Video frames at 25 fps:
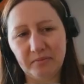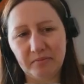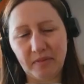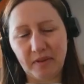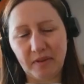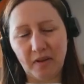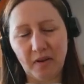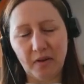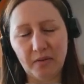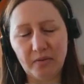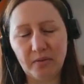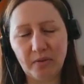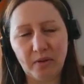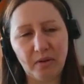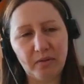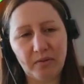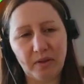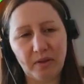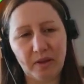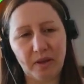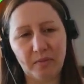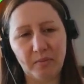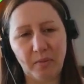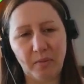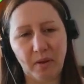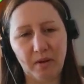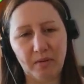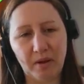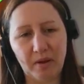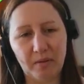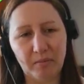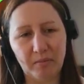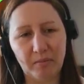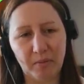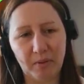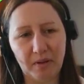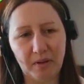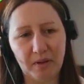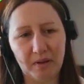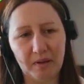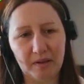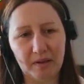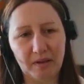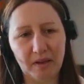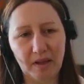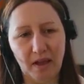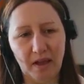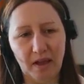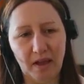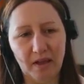I'll think about it, but
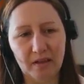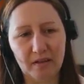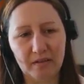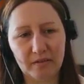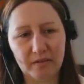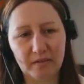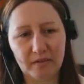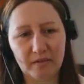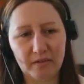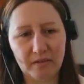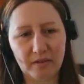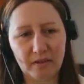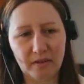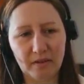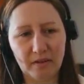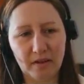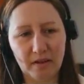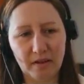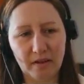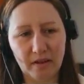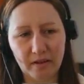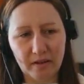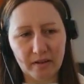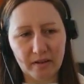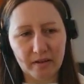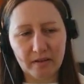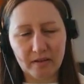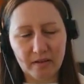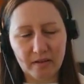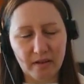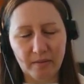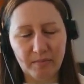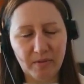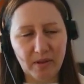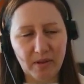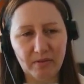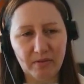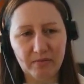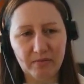yeah, I'm definitely